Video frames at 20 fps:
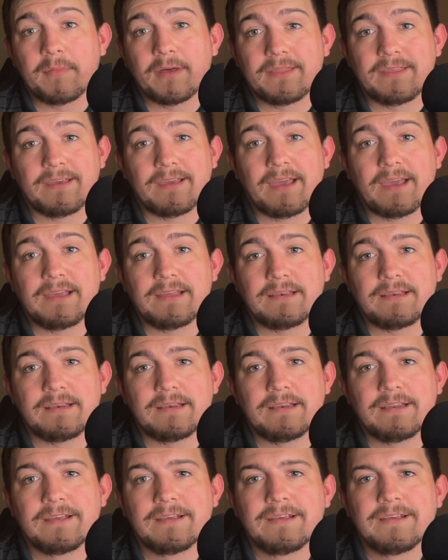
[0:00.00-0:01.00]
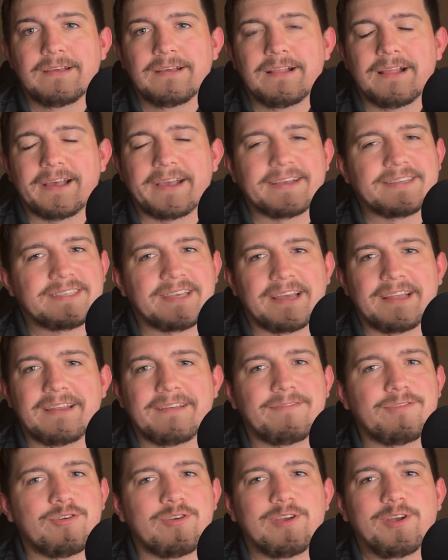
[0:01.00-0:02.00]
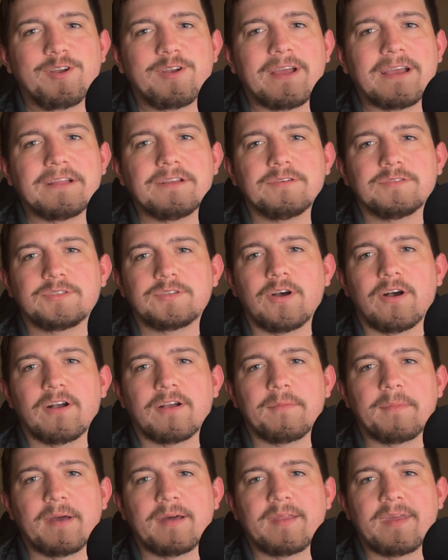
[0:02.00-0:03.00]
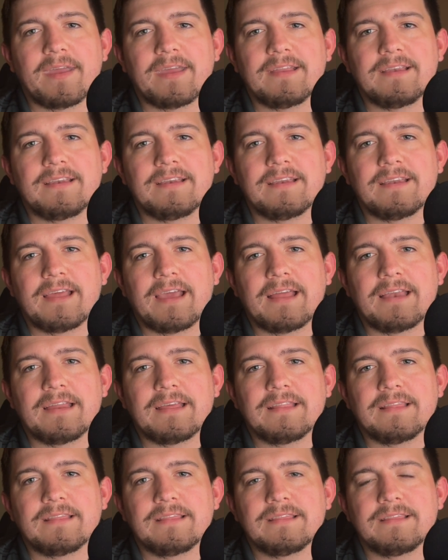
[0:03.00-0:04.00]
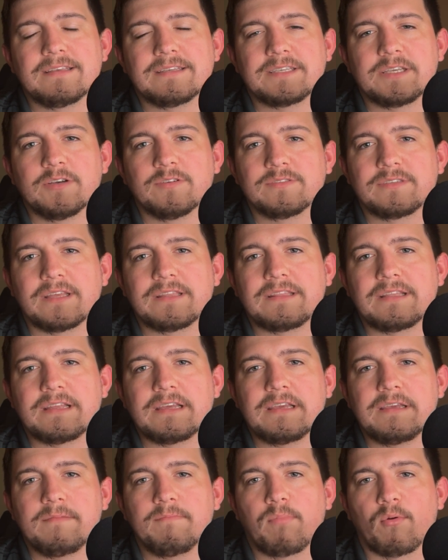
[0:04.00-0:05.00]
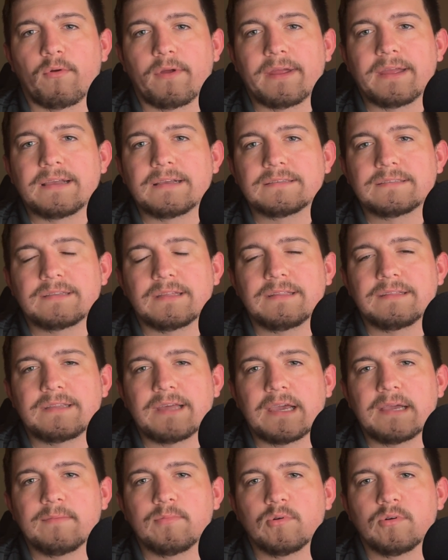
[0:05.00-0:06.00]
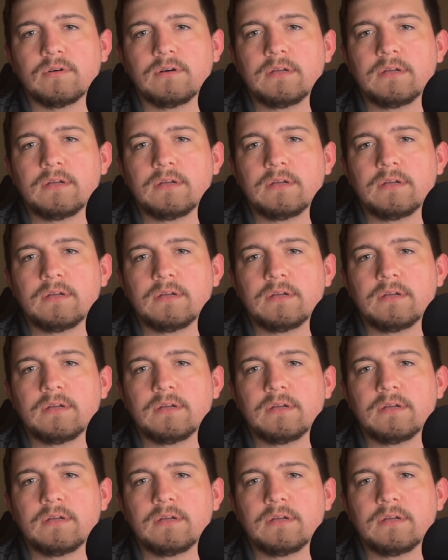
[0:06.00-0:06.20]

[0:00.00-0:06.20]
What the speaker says: I think Aiden, like I said, if you hear NATO's talk about Aiden and in the skill set that he brings to the table,